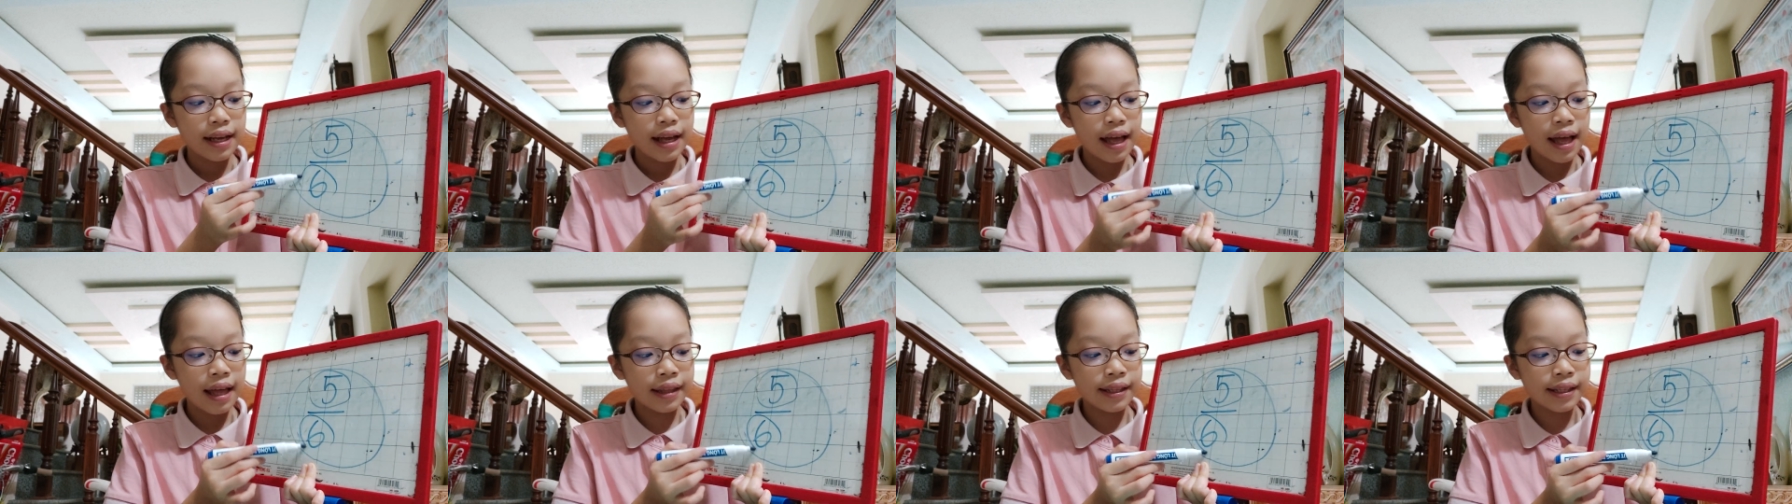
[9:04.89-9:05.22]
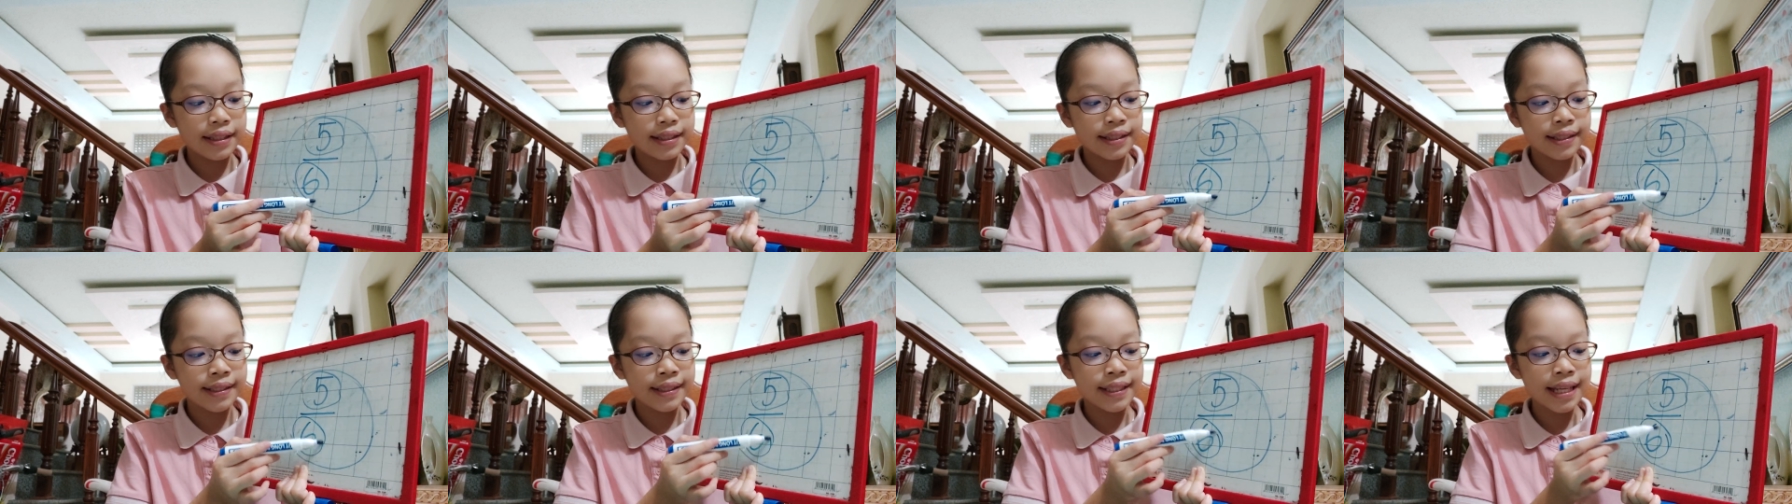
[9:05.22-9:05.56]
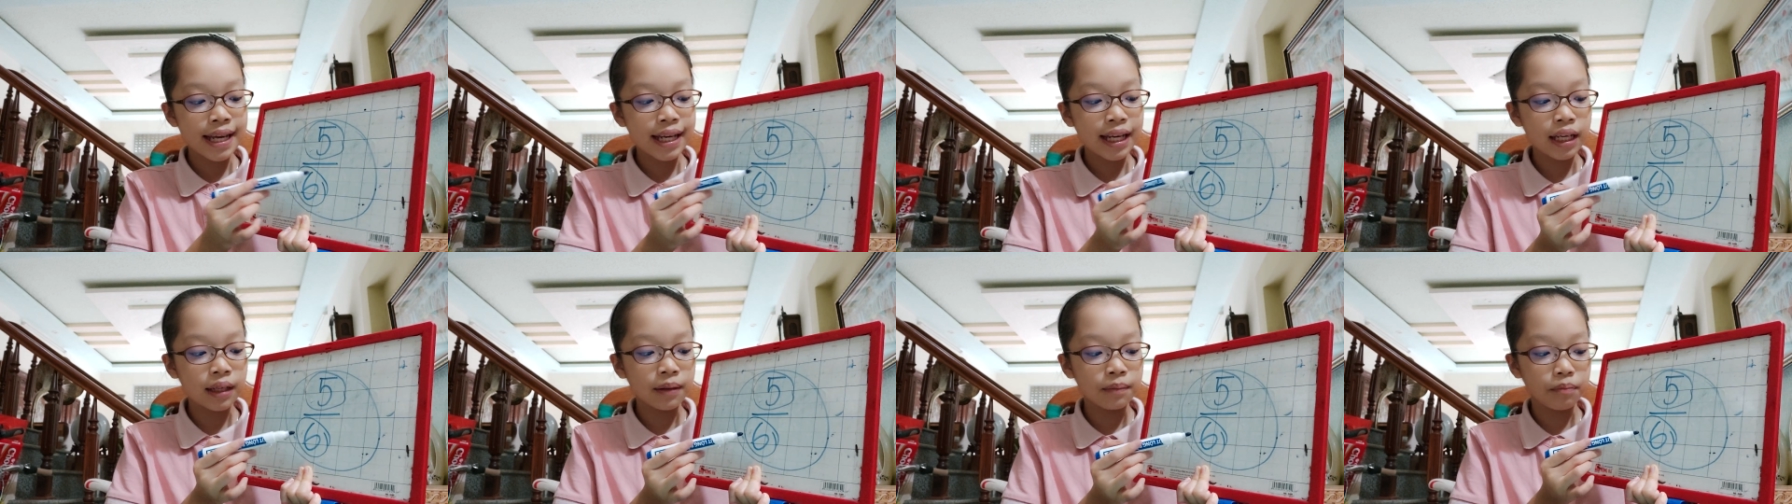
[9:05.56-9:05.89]
And the
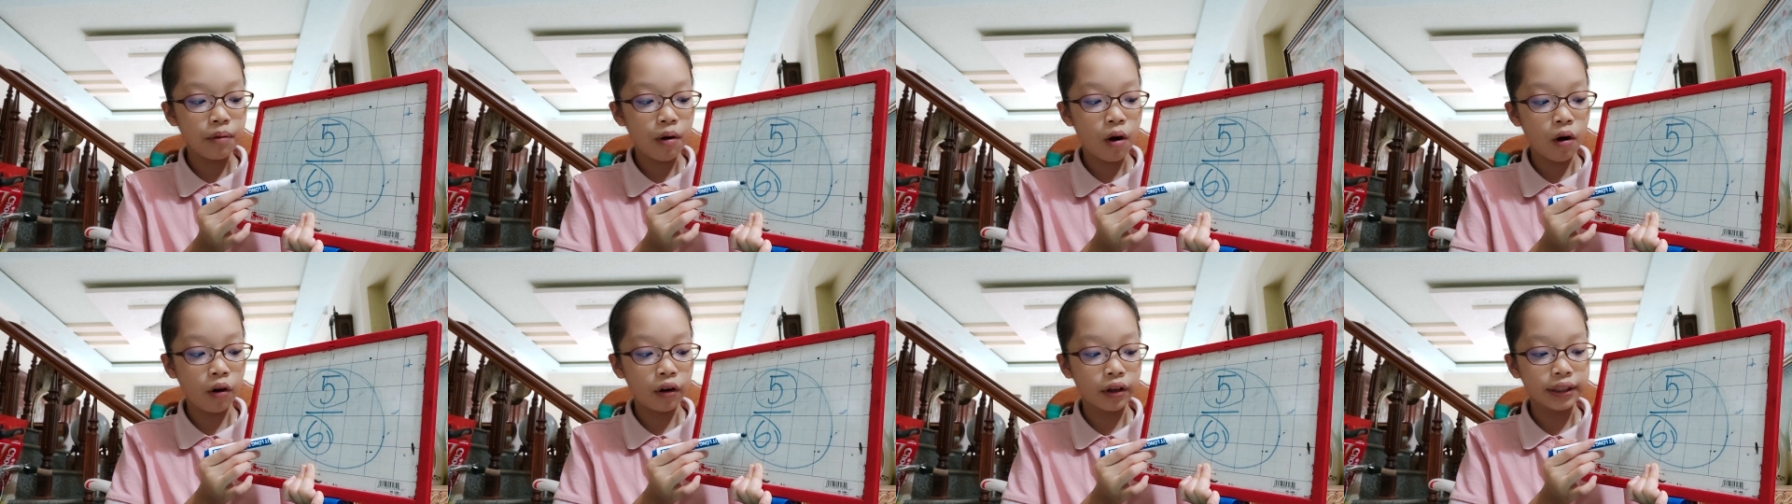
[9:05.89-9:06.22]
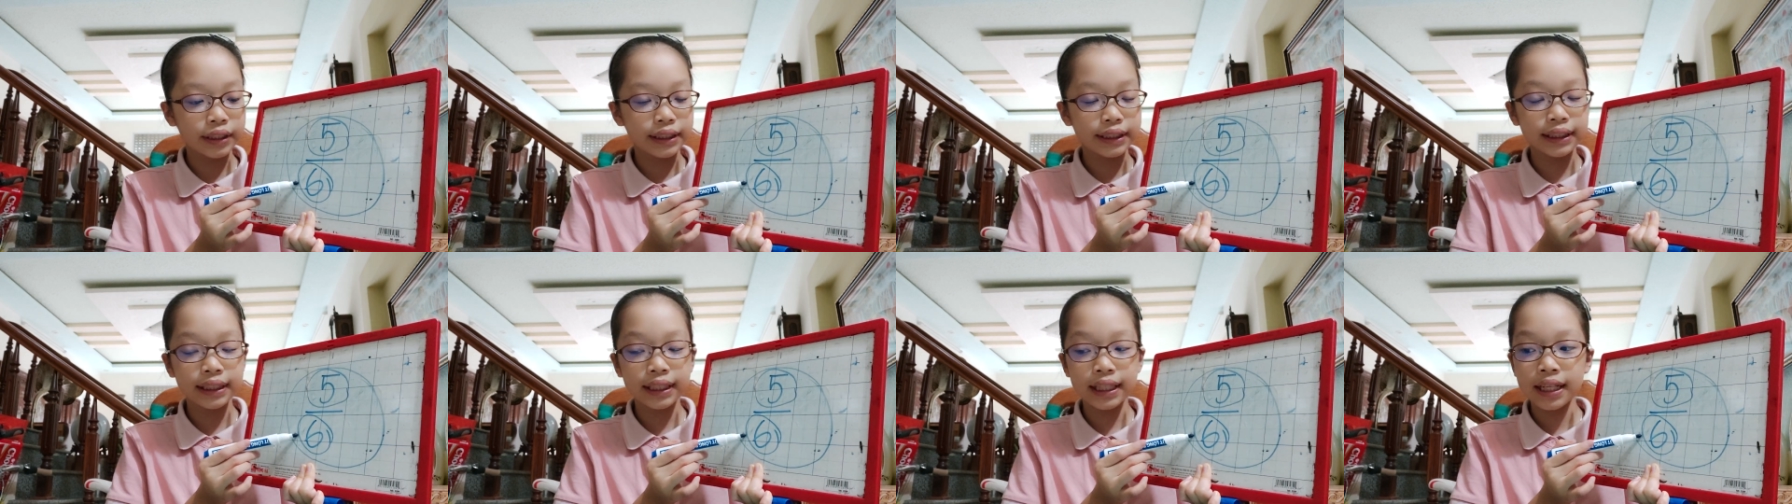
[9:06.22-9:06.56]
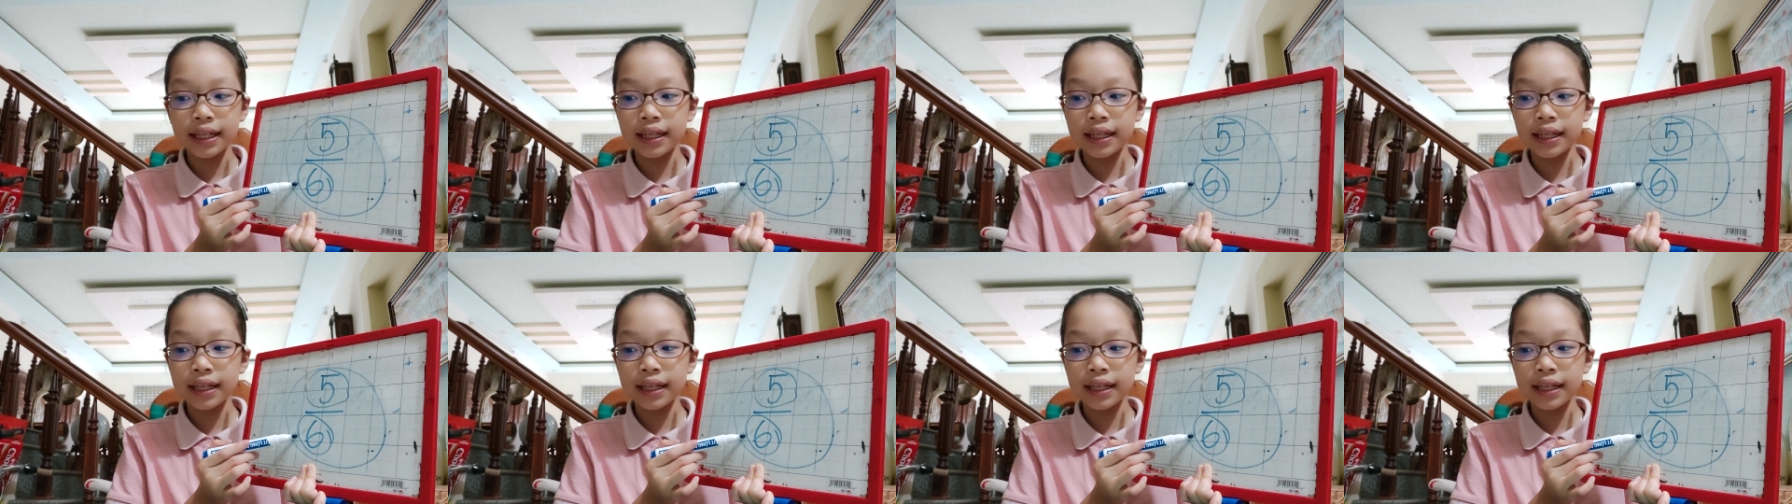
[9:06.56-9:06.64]
second part